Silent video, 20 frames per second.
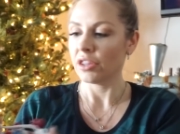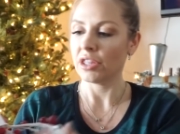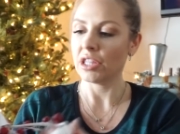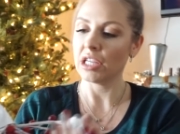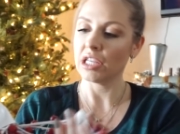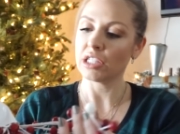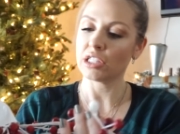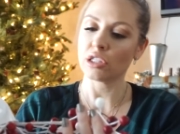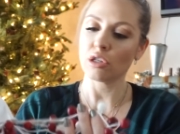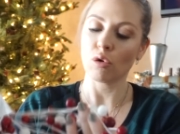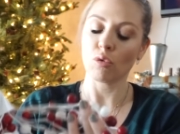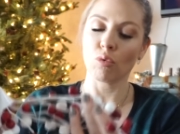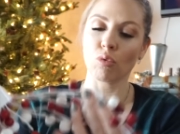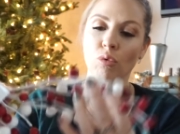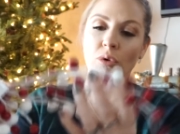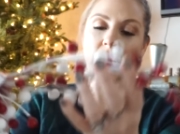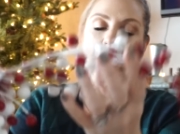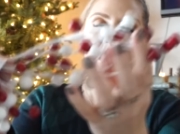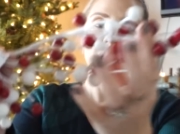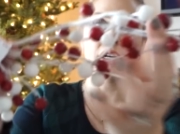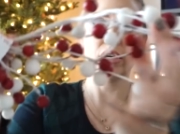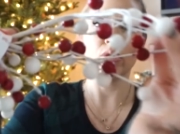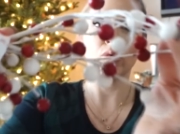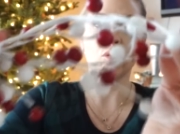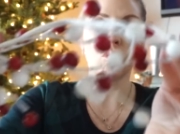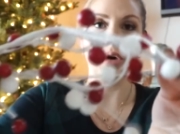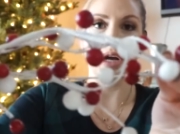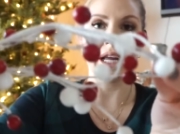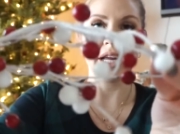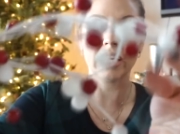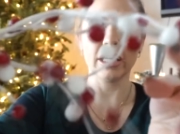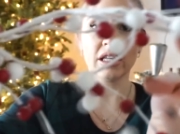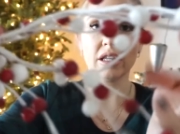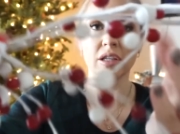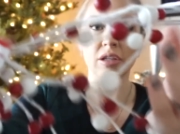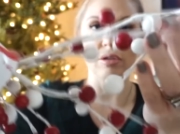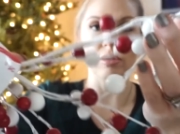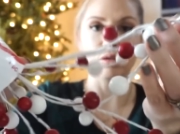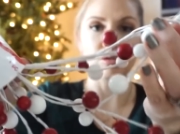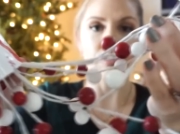this red and white
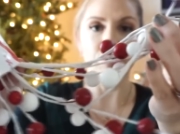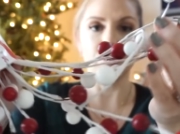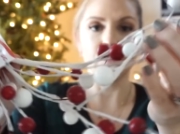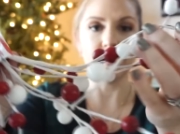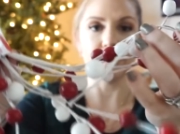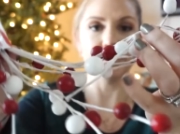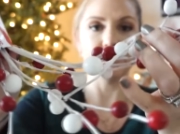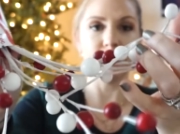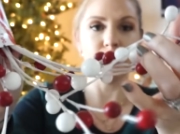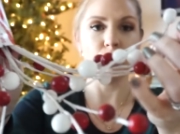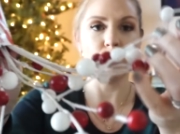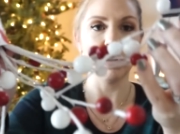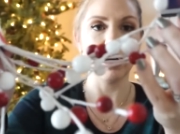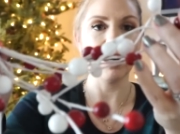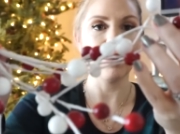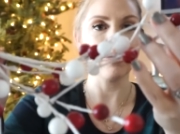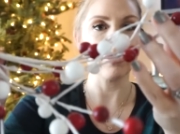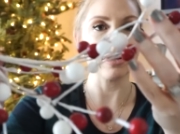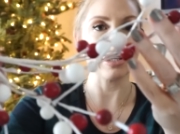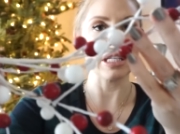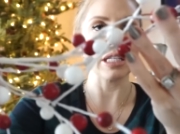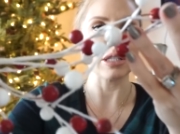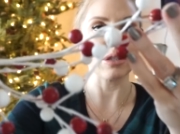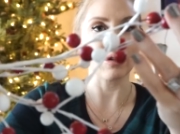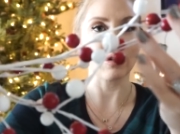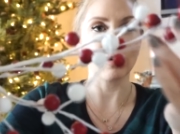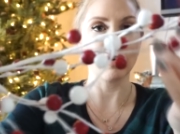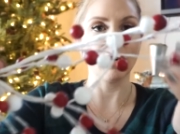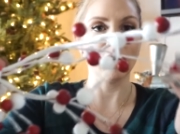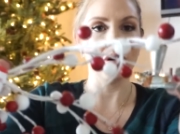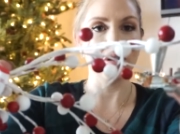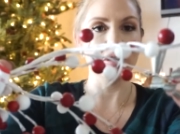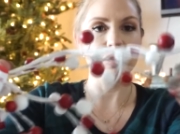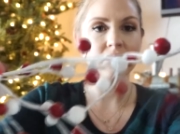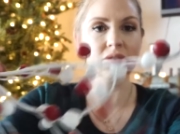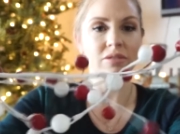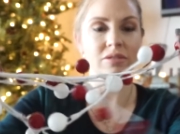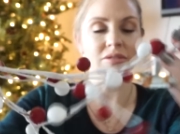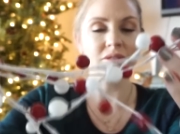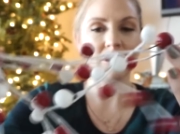little, whatever these are
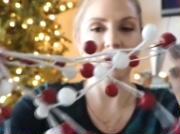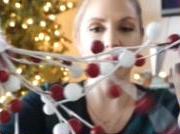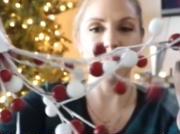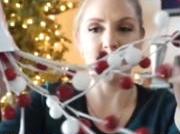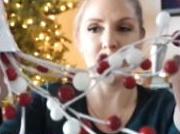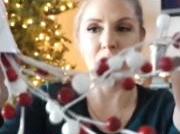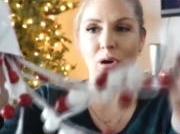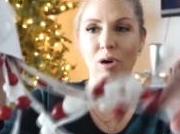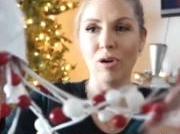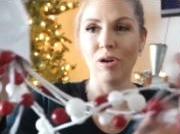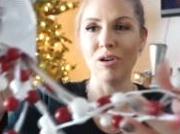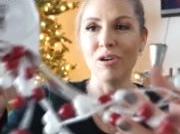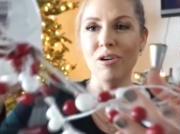called, ball